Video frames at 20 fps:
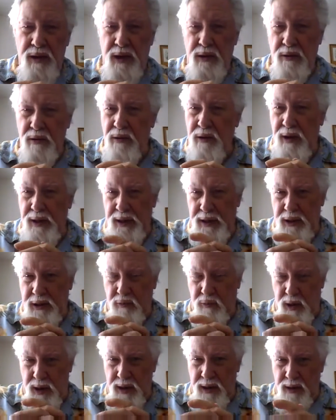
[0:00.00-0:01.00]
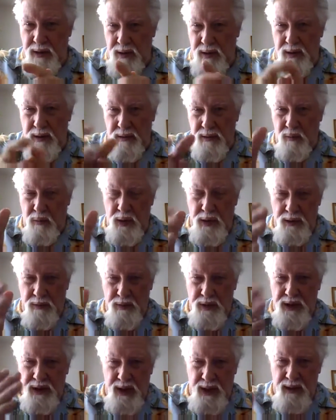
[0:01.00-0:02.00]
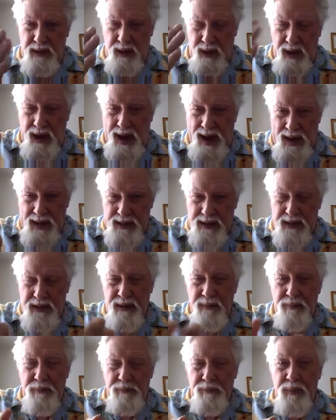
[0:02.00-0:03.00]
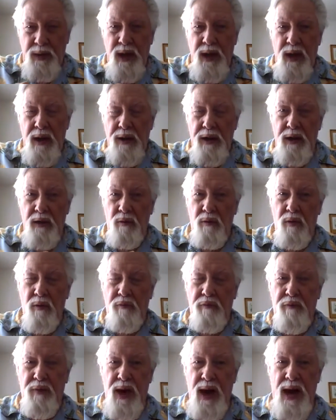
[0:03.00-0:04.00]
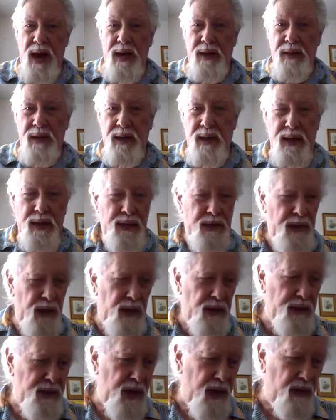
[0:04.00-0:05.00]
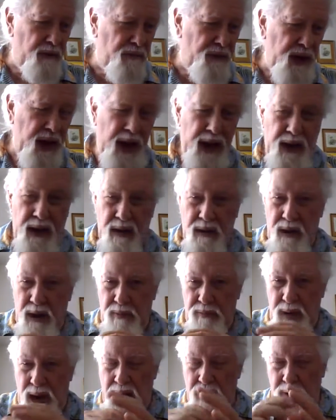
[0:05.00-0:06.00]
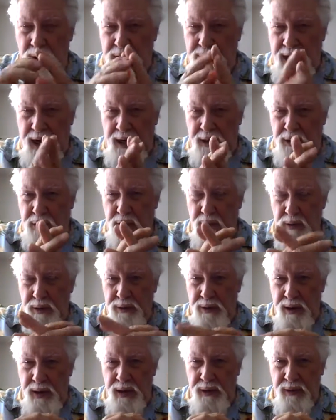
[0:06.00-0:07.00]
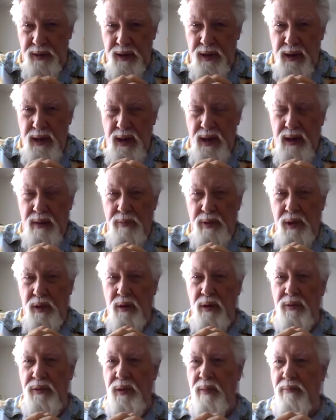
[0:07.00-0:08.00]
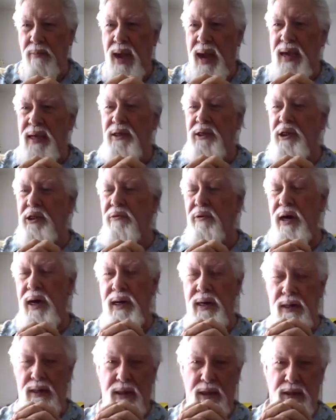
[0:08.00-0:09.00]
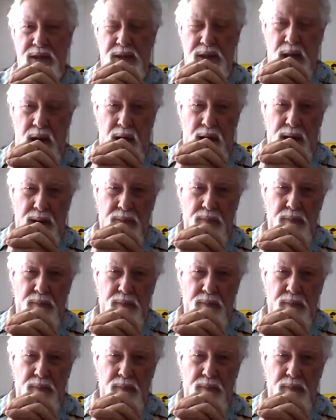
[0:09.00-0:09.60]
the earliest one, the, the one that was done the last, you will find that it does have Dake, a Bible Dake 2 underneath it, but on the main screen it does not.